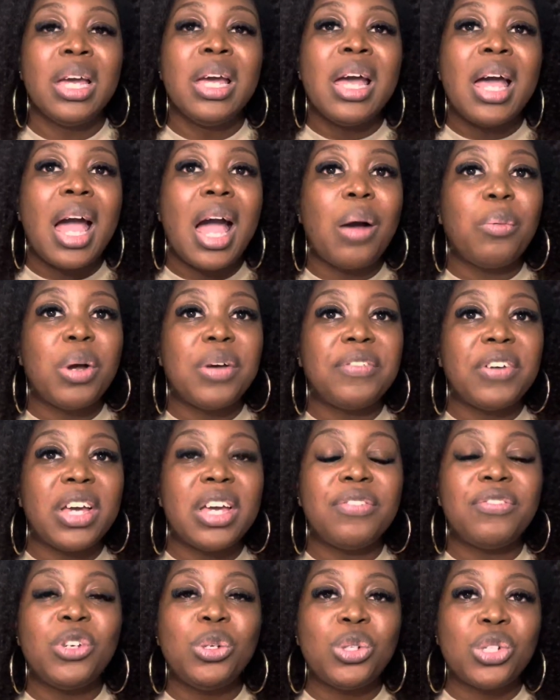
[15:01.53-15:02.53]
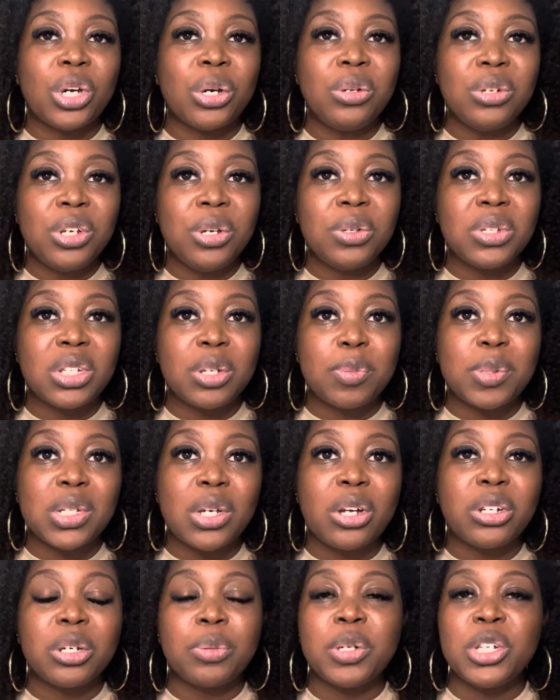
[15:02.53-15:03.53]
However, if you don't use
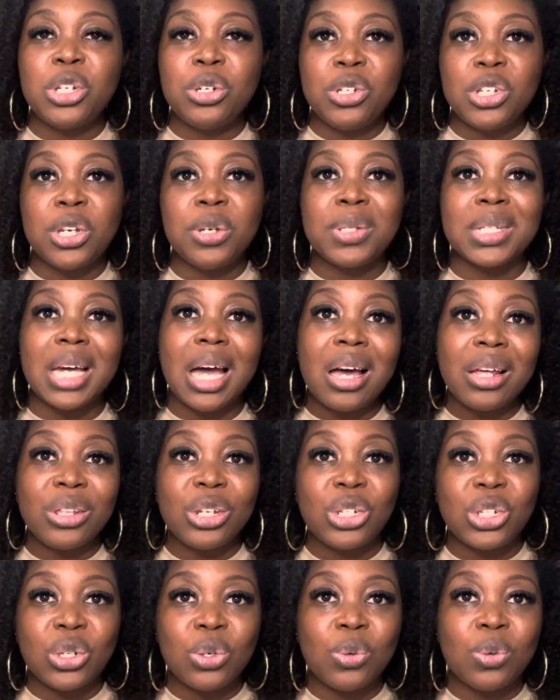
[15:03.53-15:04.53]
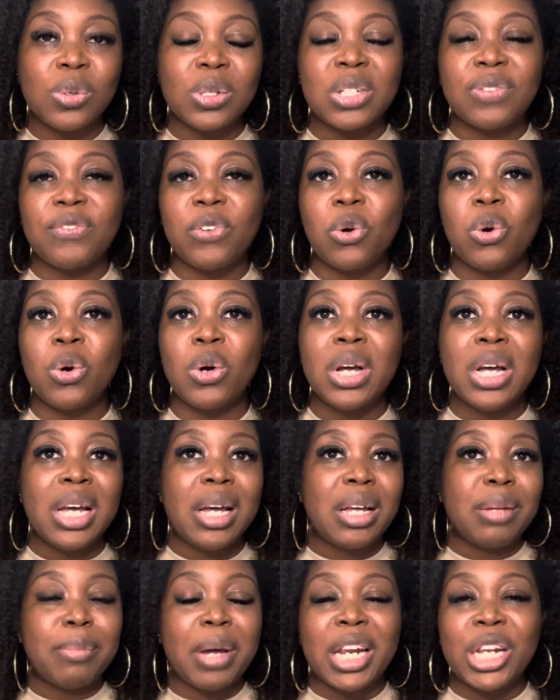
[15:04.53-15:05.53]
Dubsado and you use other tools for
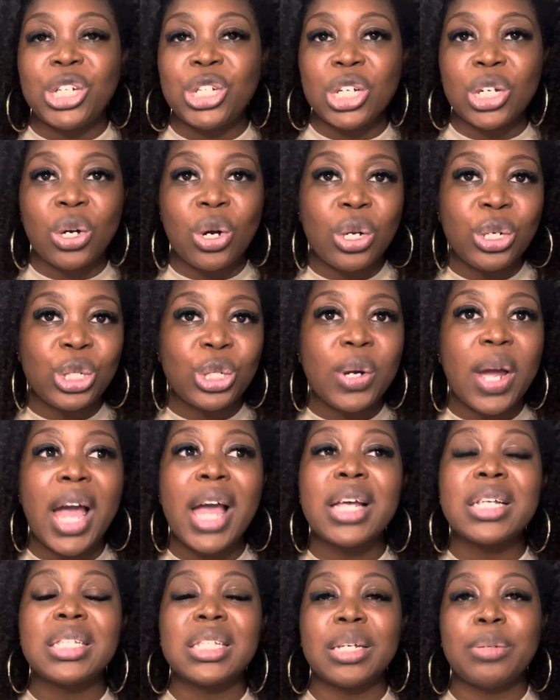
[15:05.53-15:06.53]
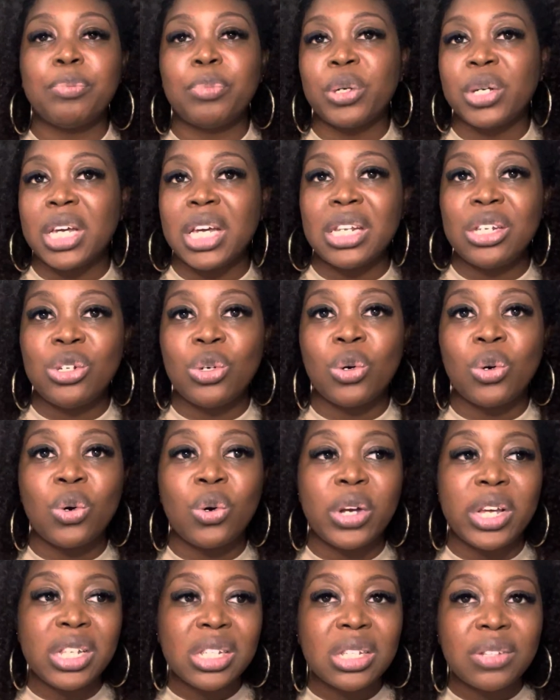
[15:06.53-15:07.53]
managing contracts and booking your
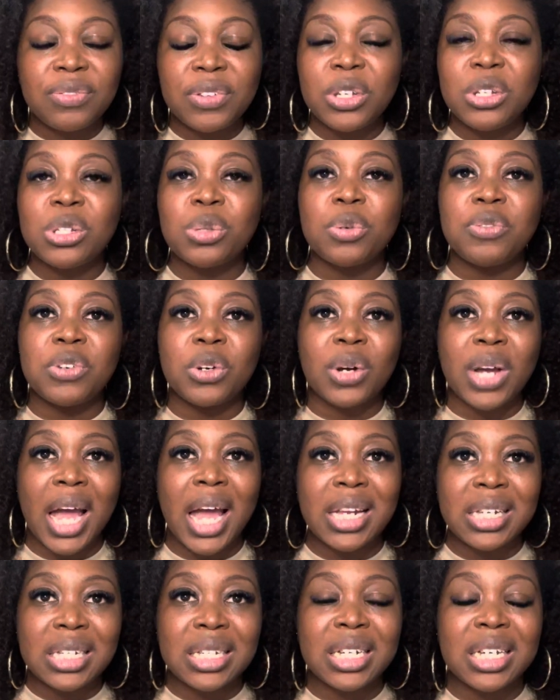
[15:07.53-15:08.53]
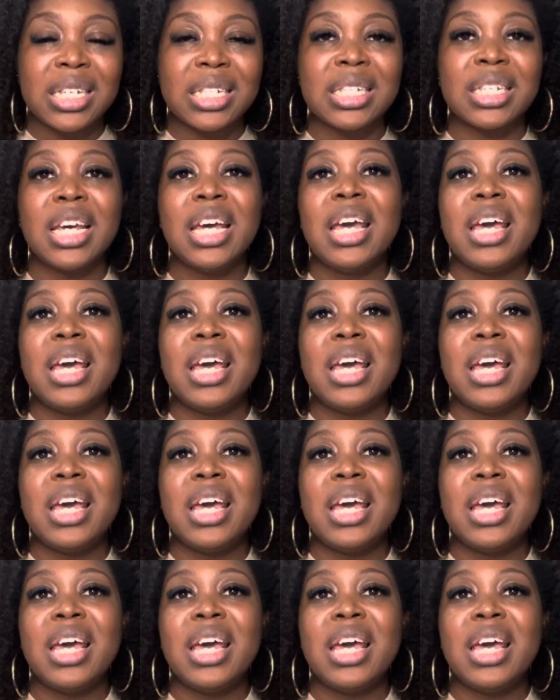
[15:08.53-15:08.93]
interviews with your candidates,